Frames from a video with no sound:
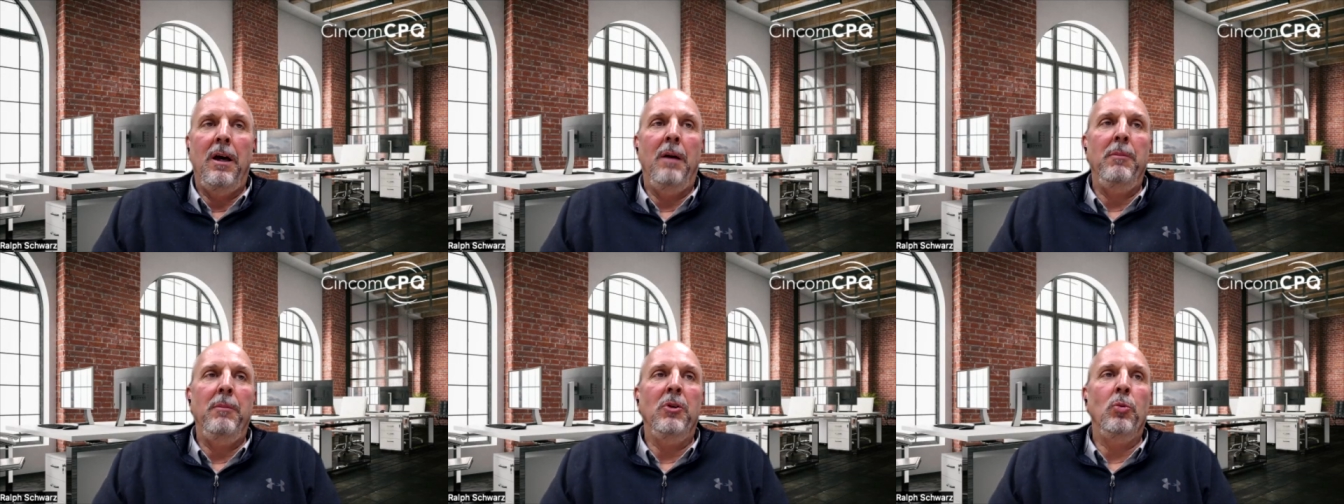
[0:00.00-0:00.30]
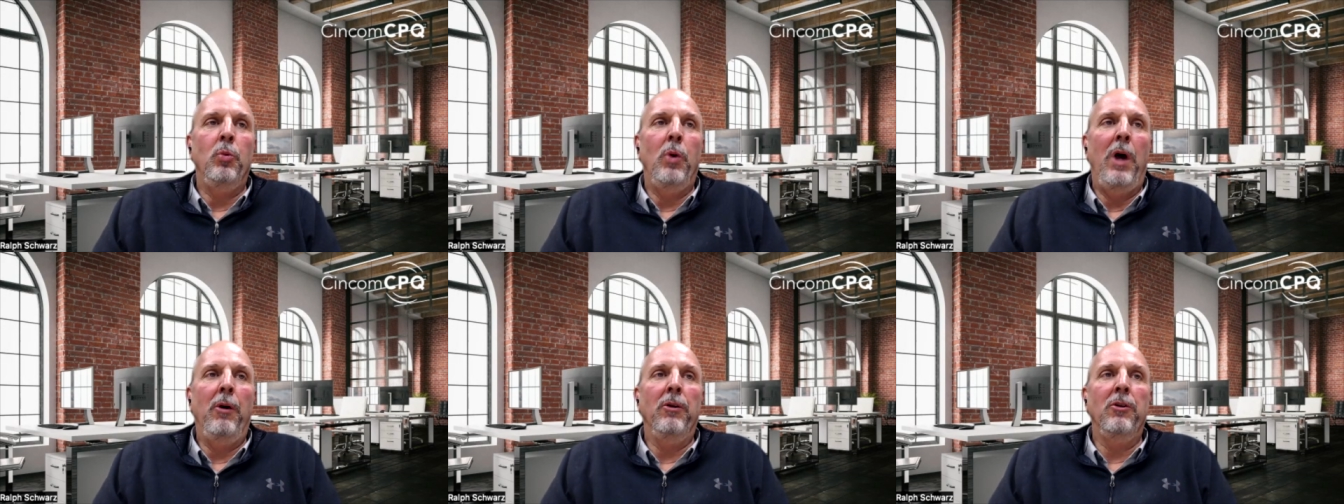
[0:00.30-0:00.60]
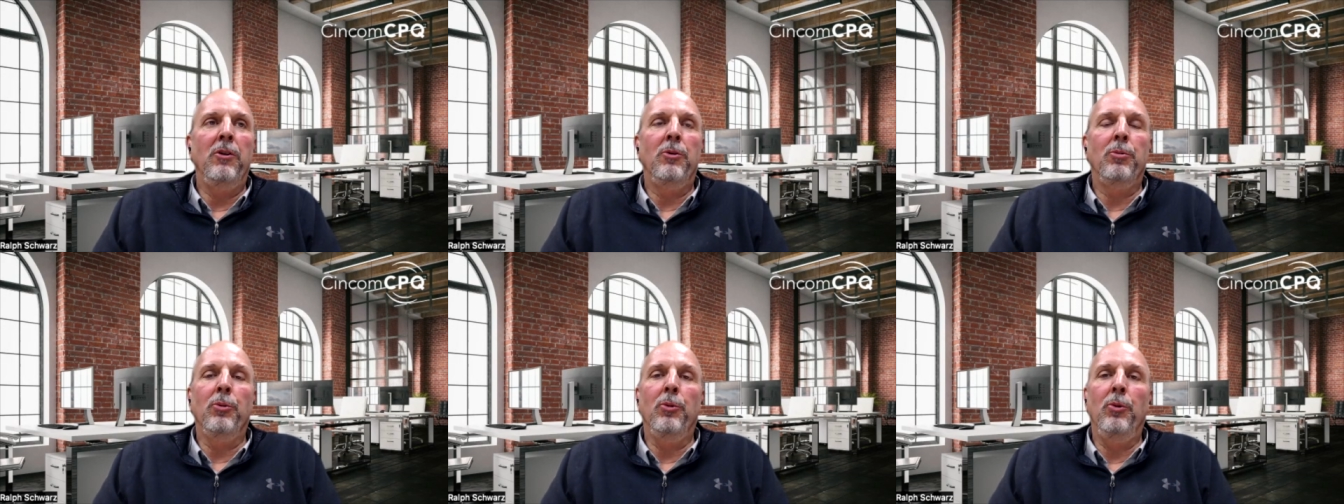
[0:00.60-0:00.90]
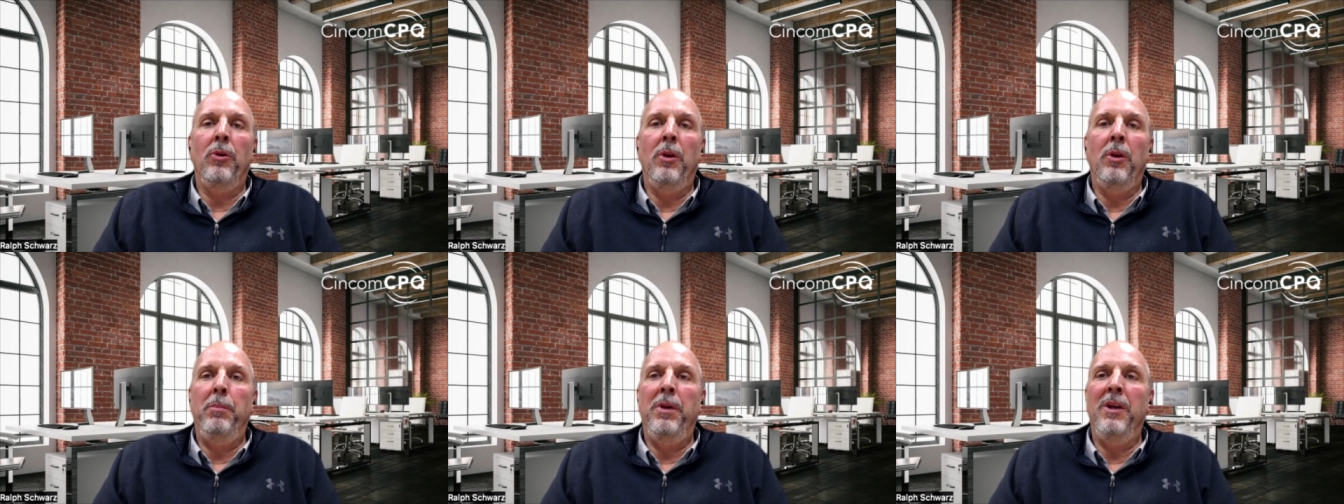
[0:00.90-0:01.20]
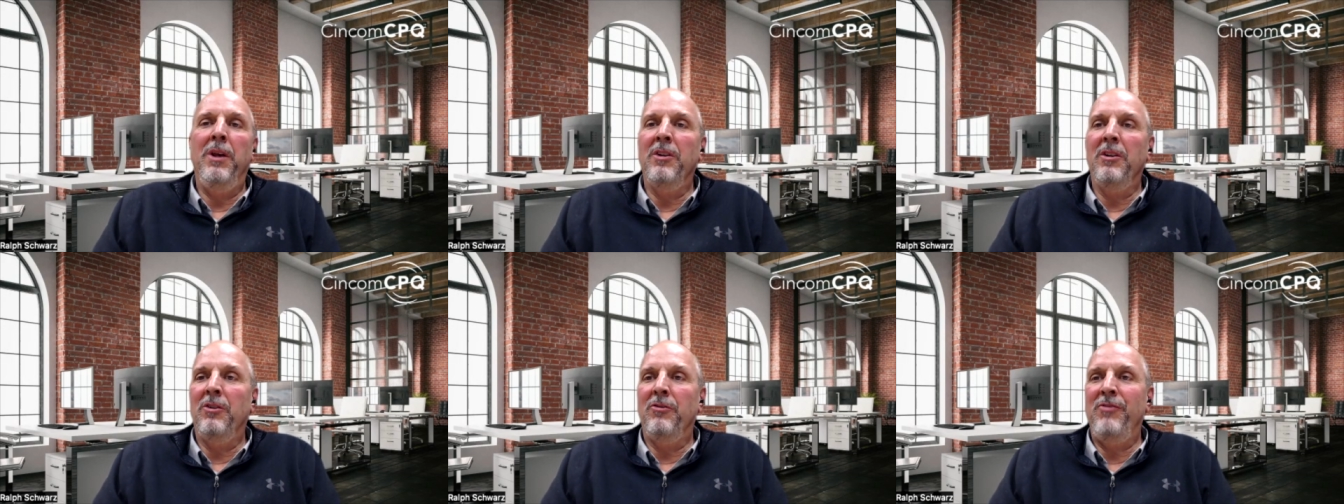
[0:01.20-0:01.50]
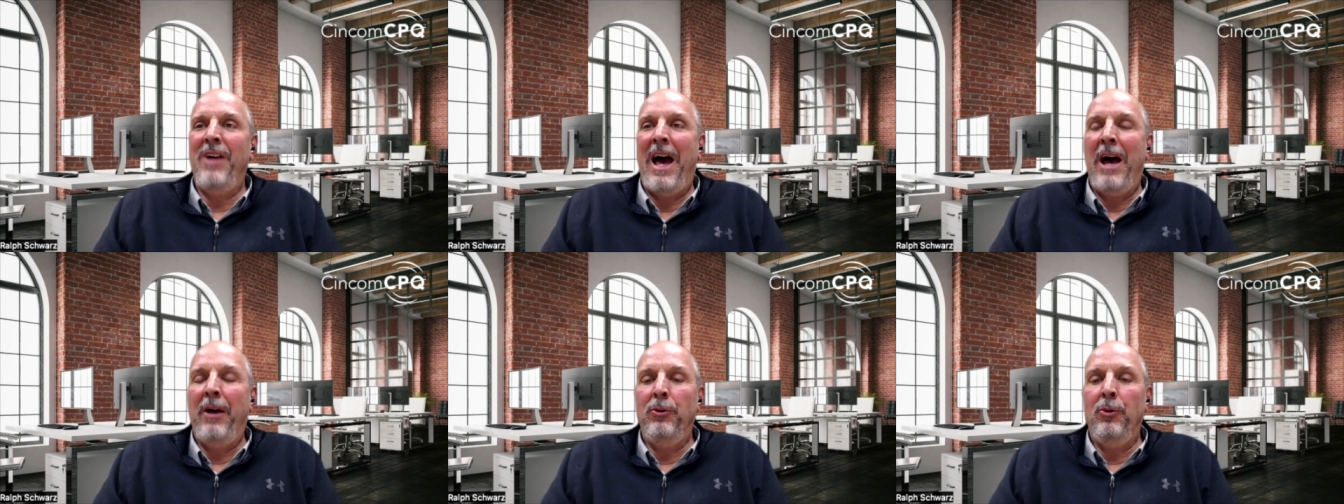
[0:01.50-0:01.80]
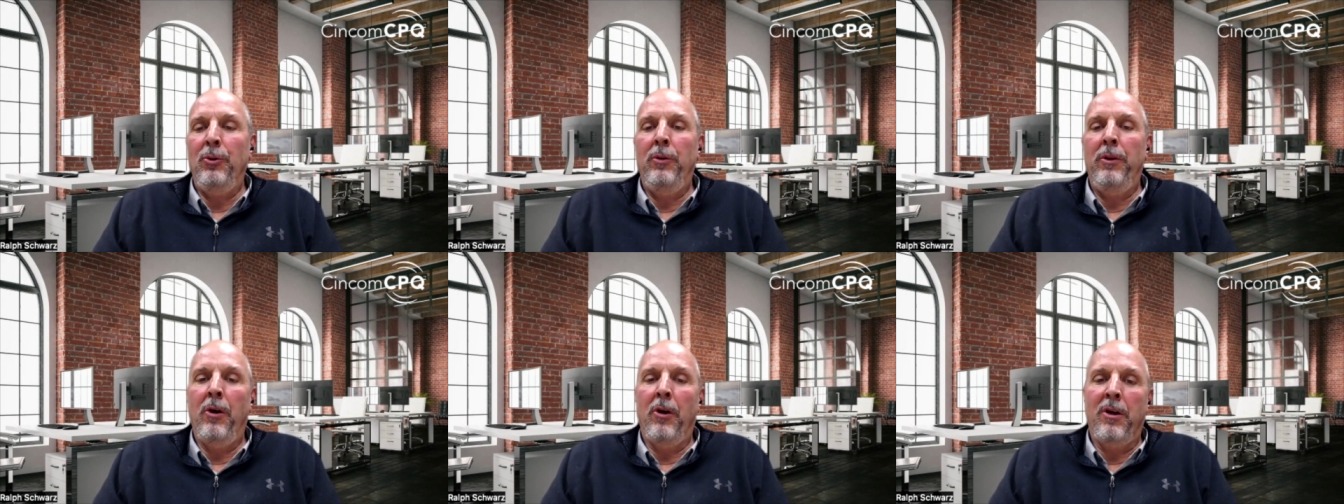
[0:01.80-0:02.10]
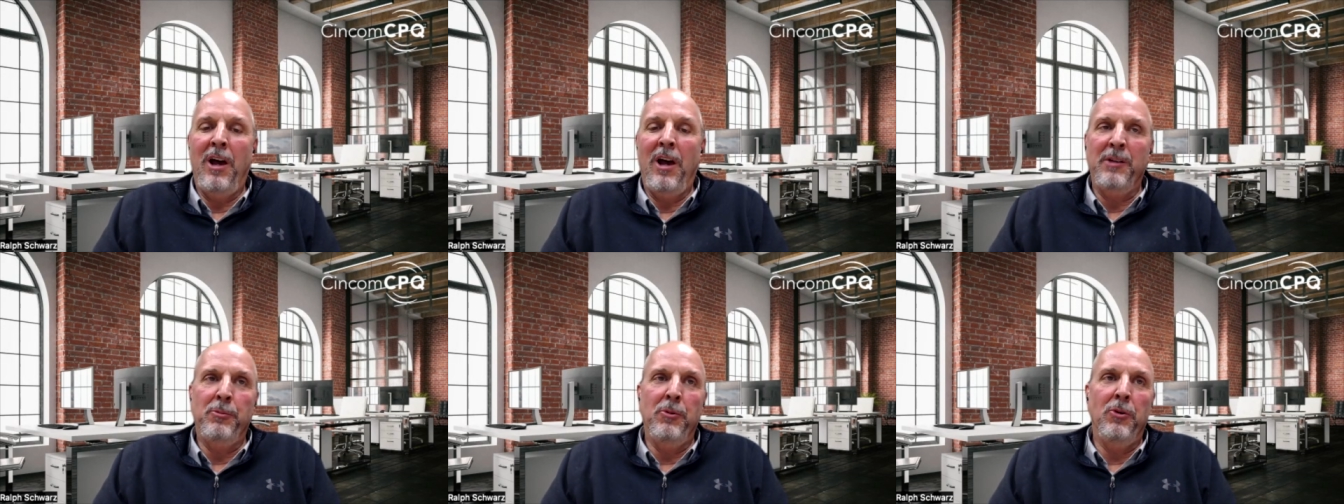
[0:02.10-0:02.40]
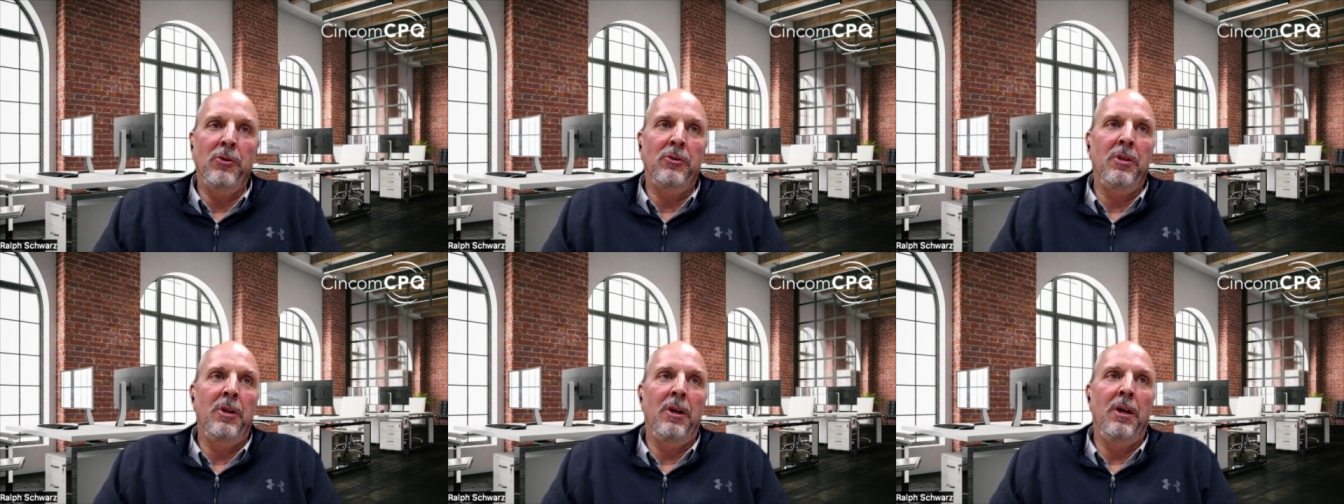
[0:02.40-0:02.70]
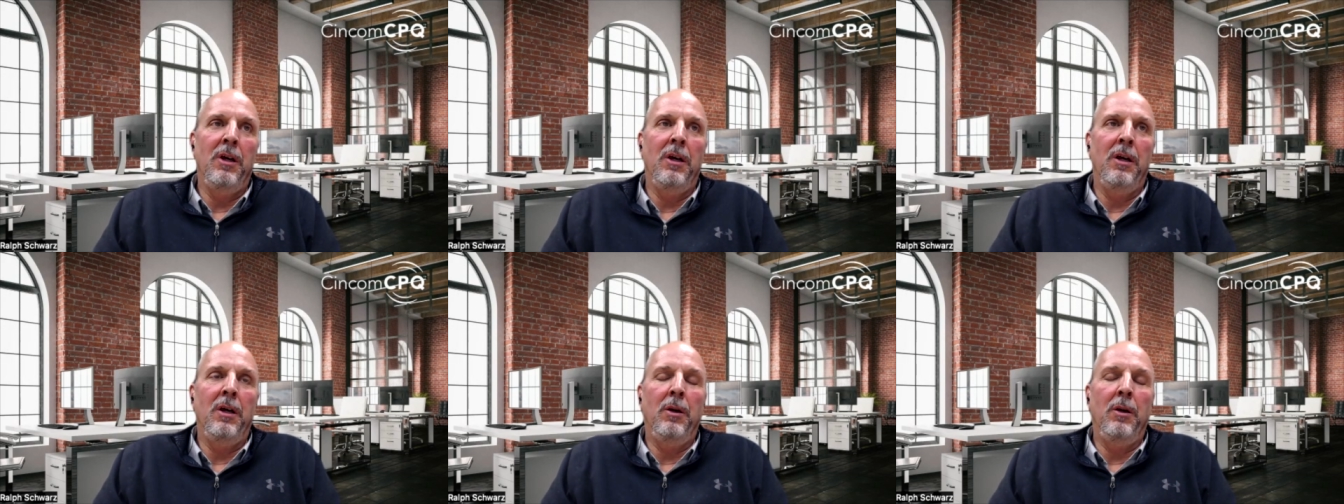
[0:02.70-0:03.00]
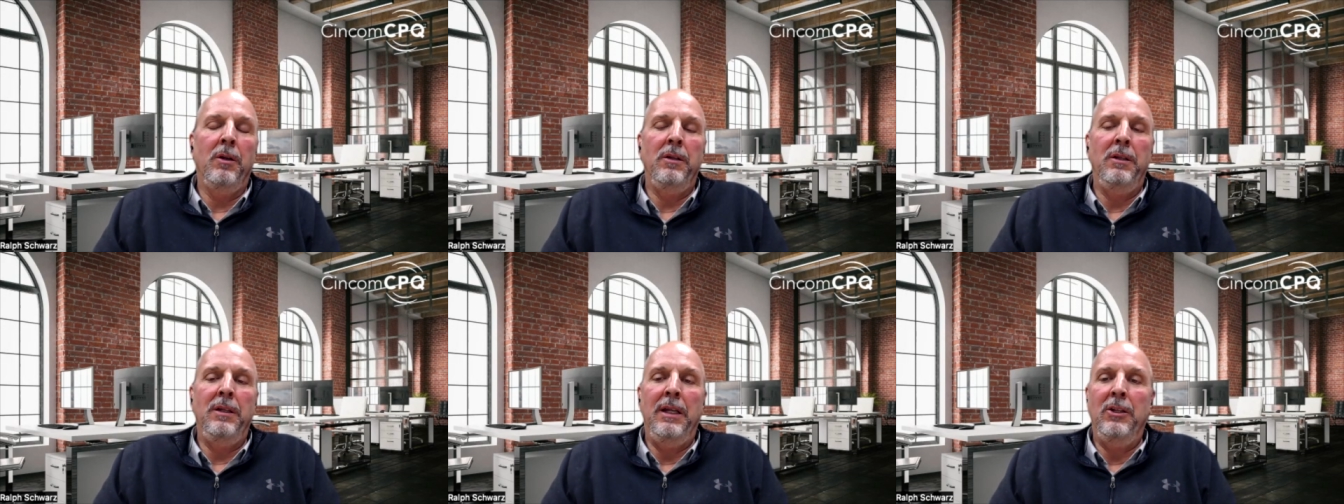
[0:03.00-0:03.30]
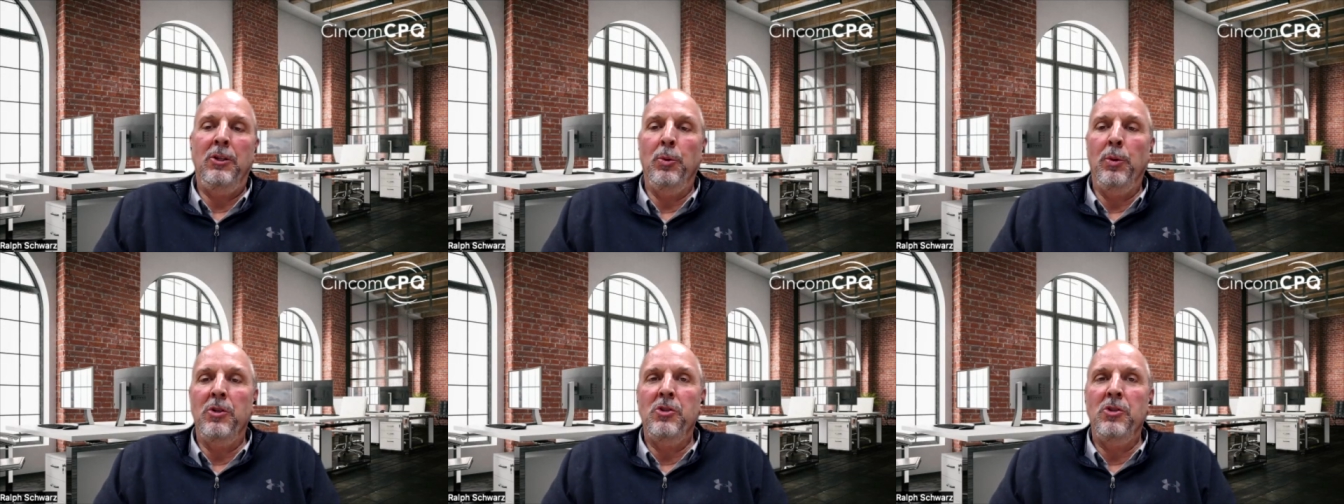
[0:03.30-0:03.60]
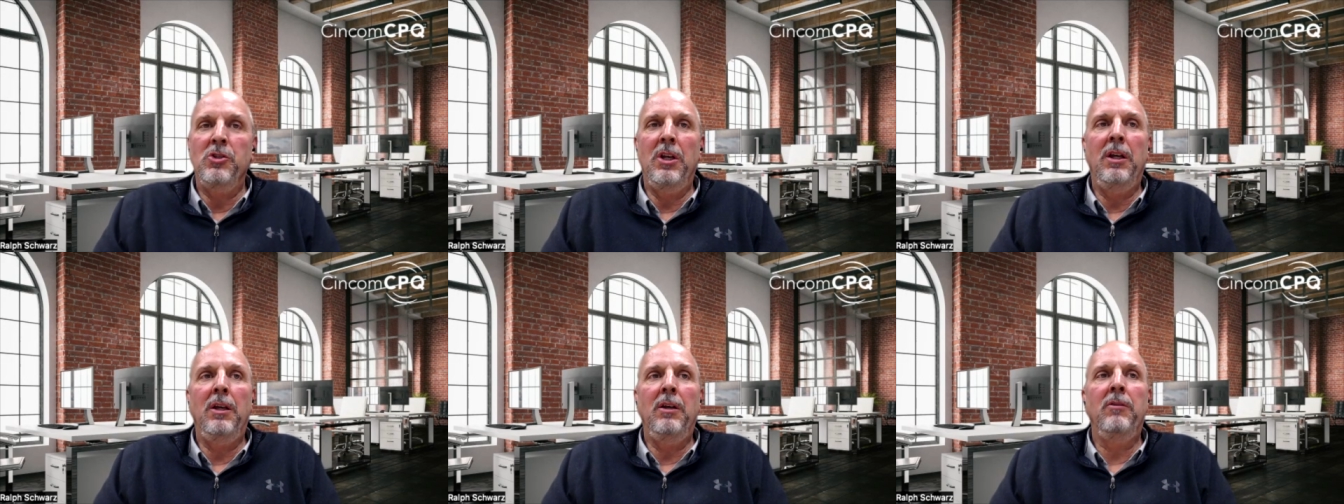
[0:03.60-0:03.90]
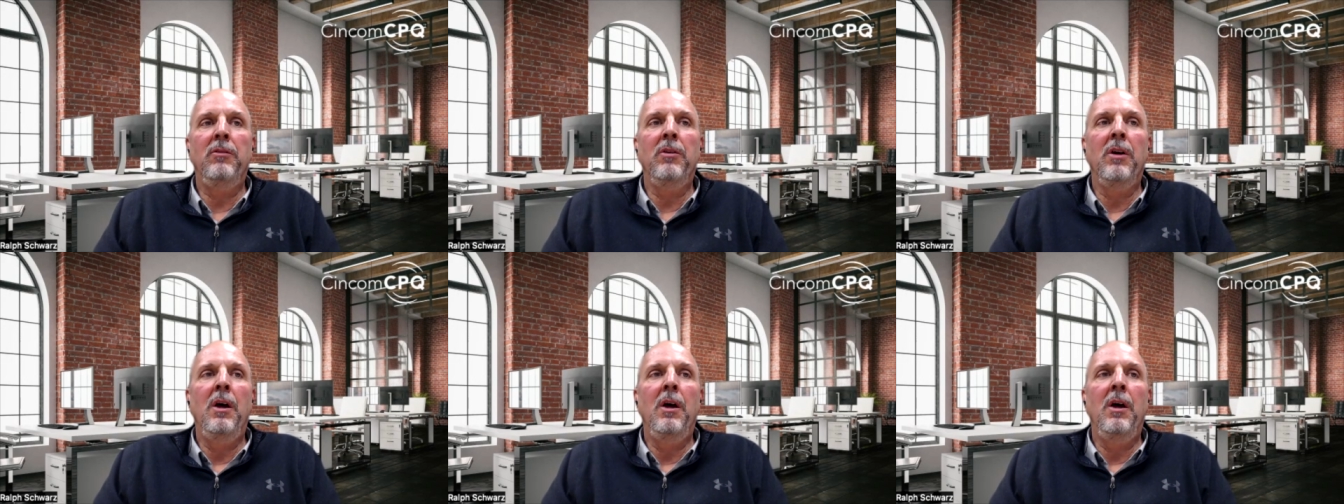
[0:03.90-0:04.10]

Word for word: as well as through the business value that our customers uh, need to achieve,